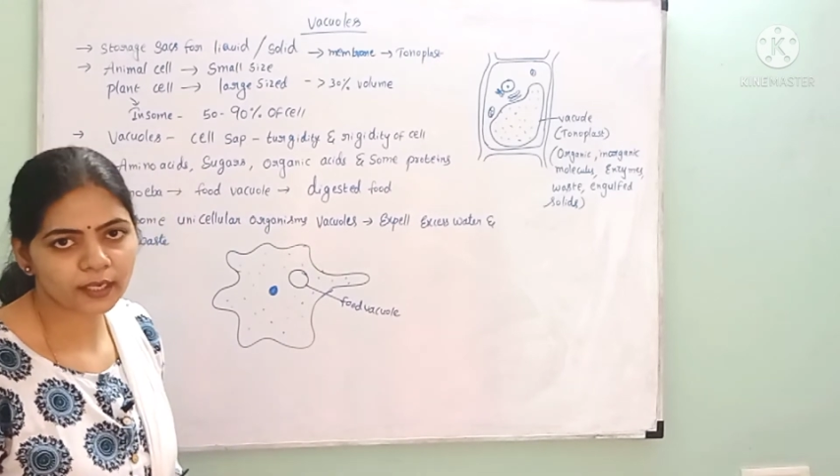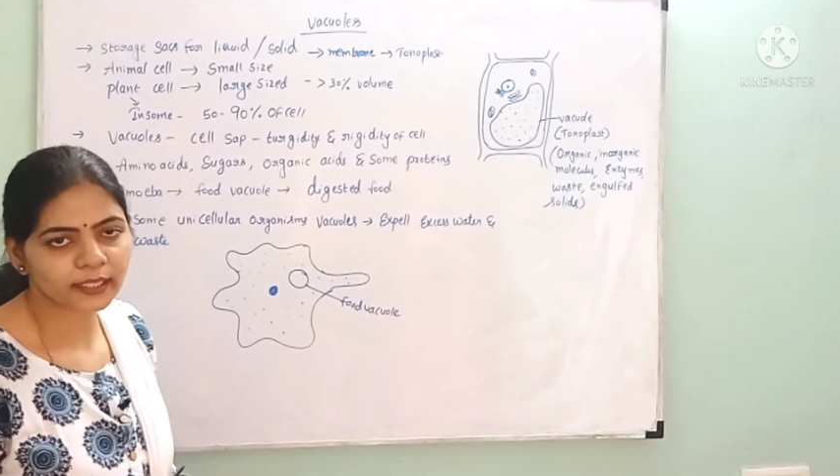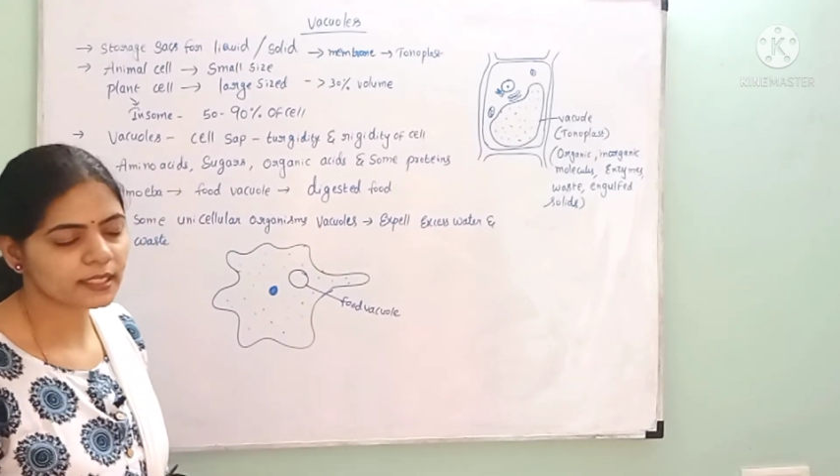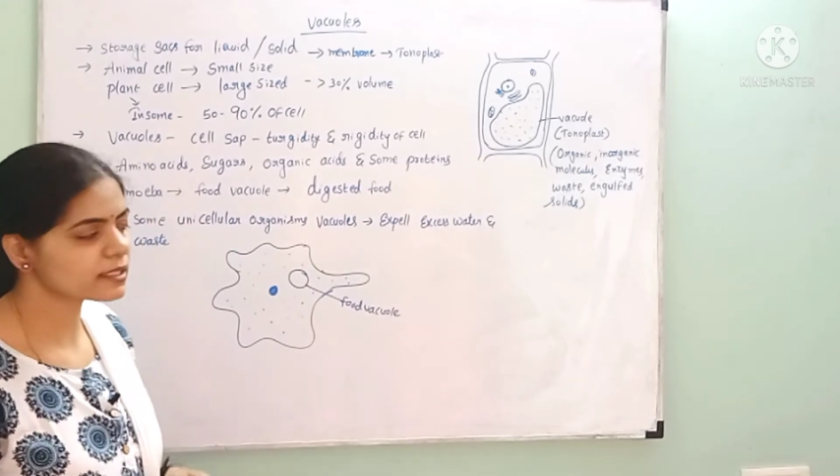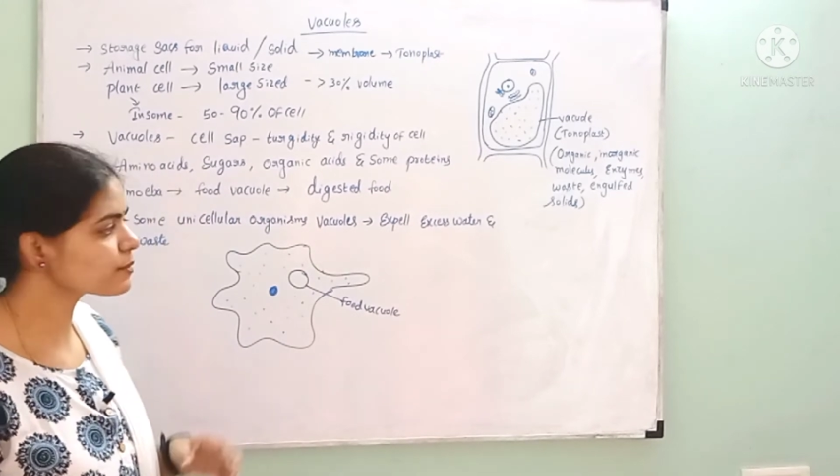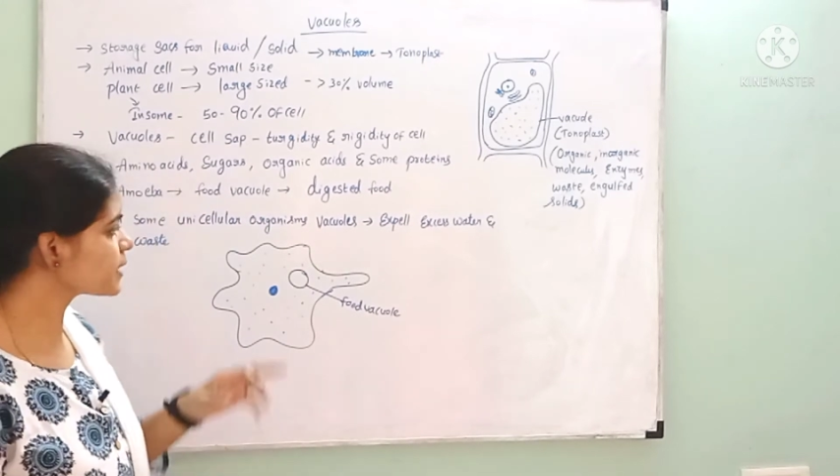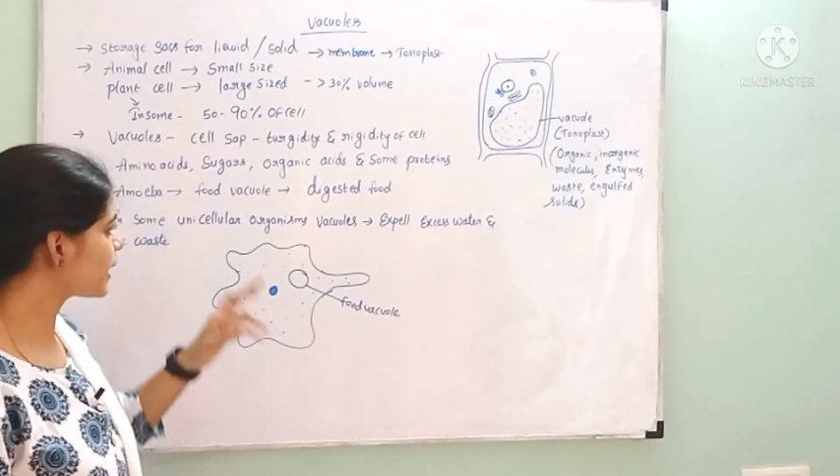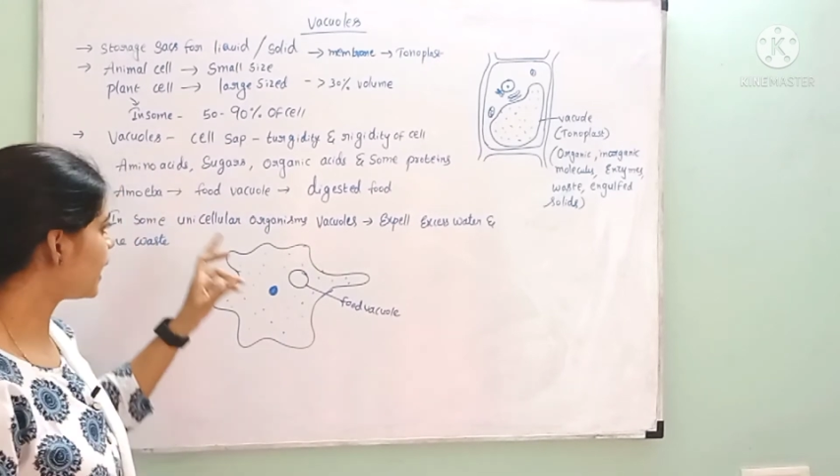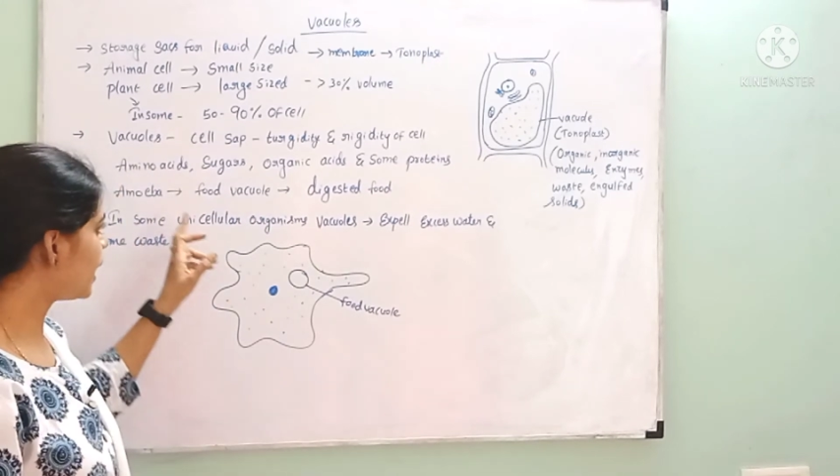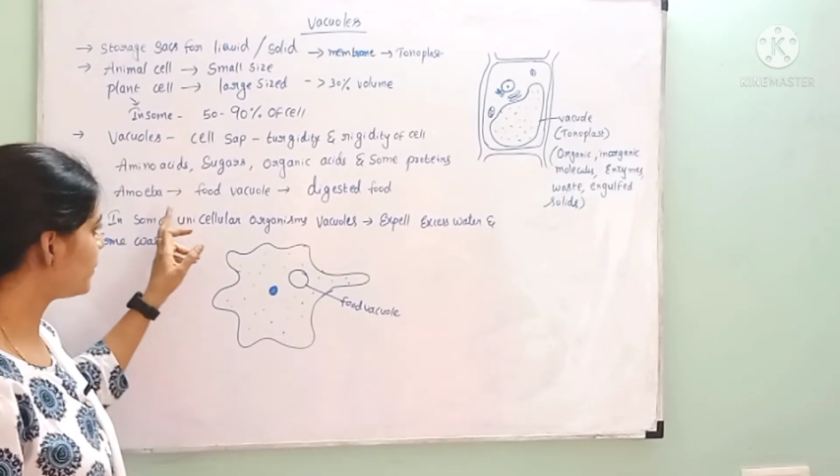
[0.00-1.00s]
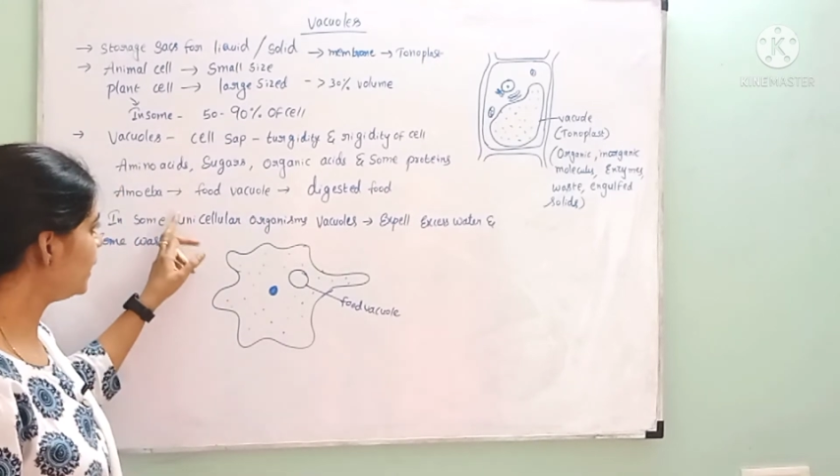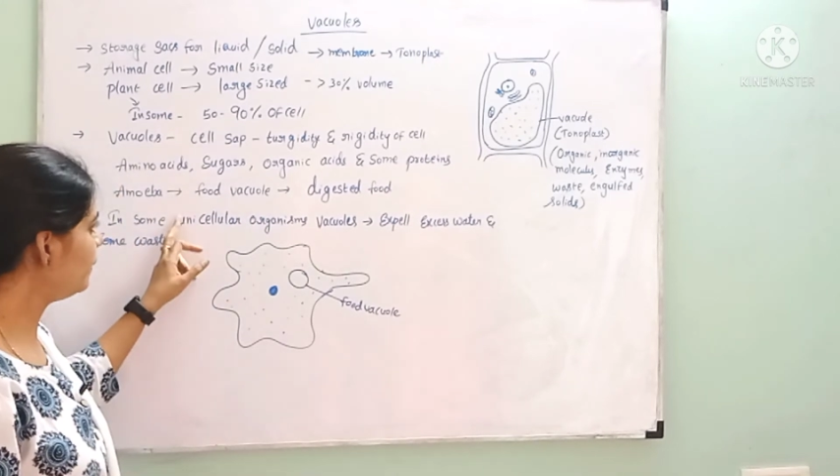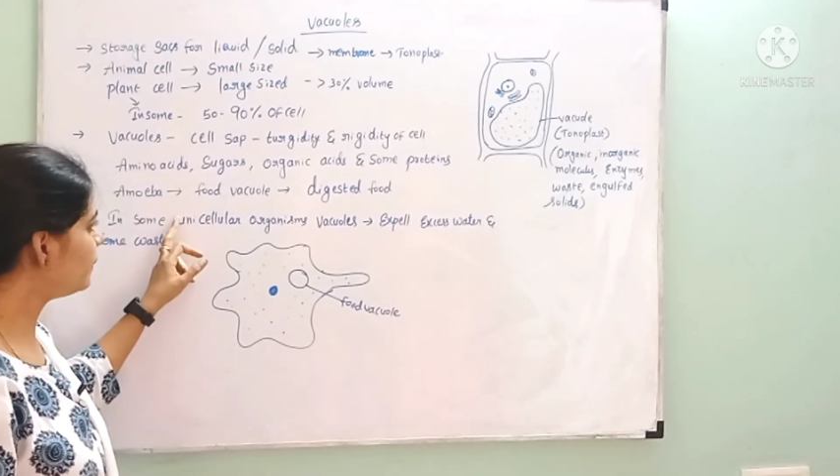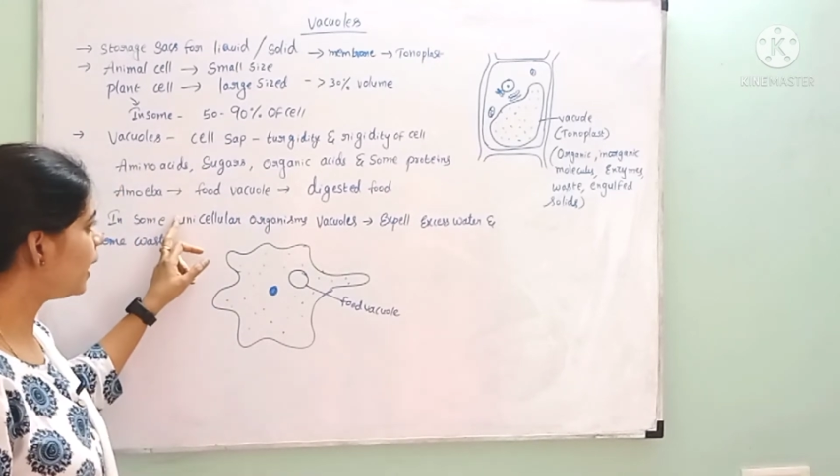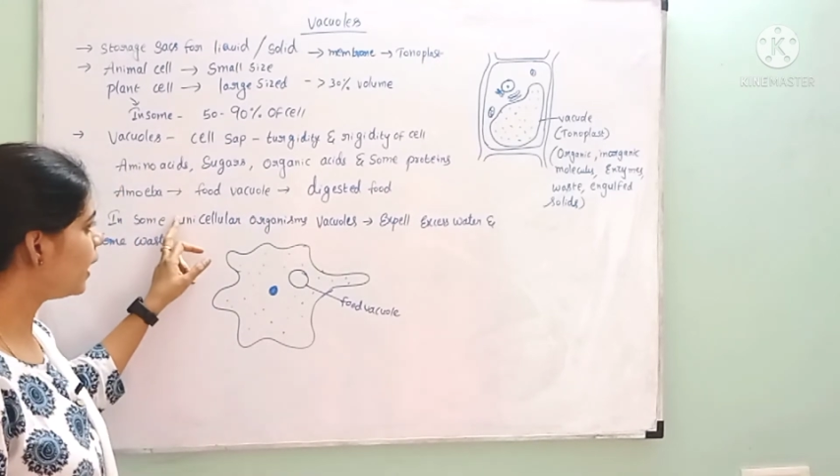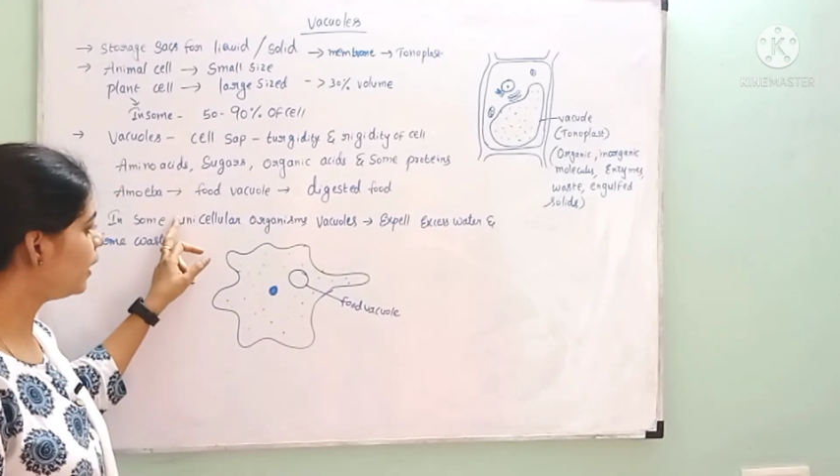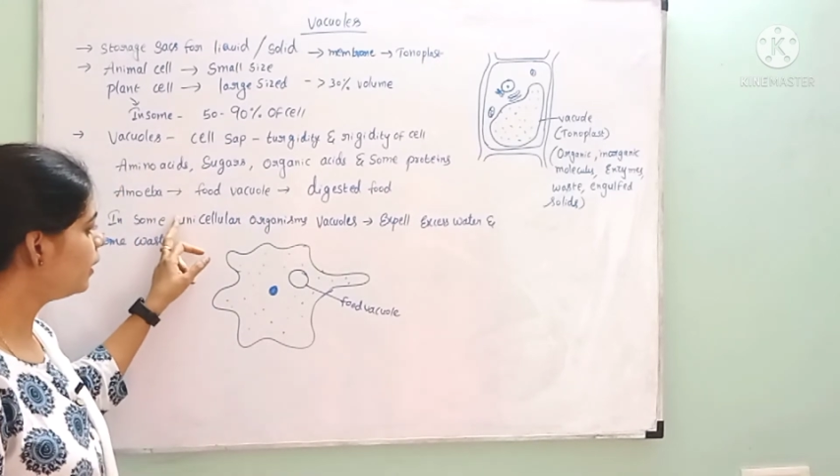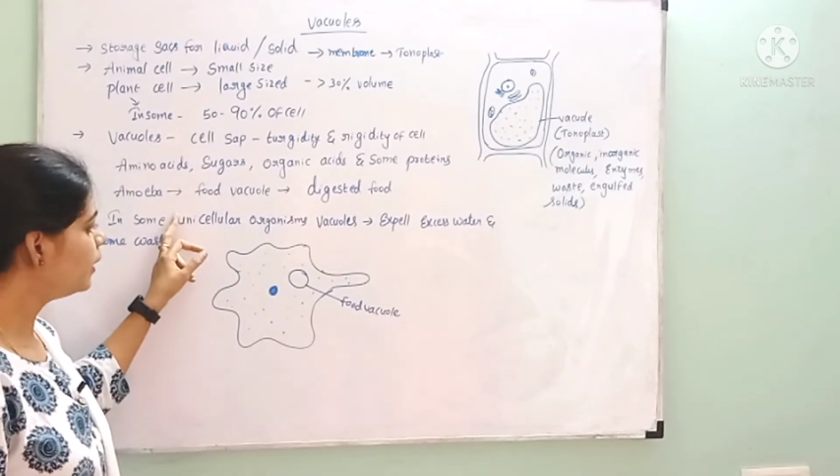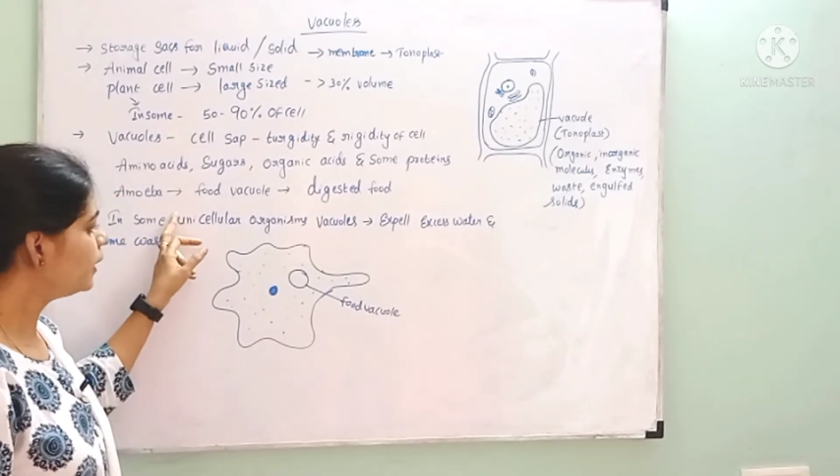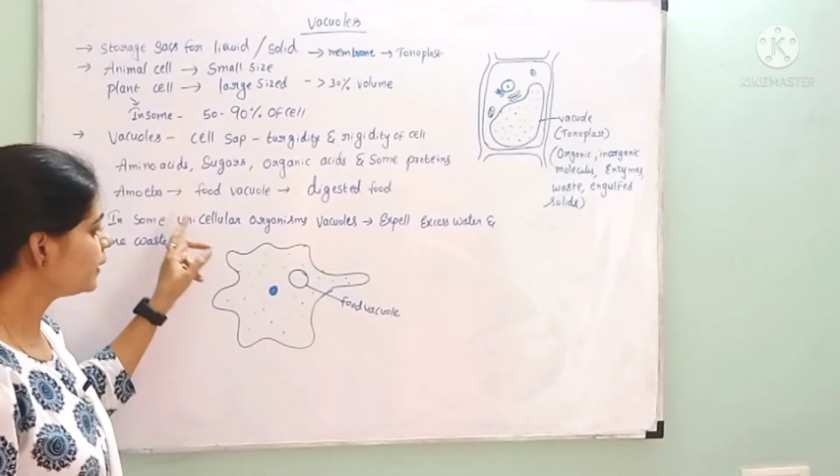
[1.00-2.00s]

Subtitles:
organisms like amoeba,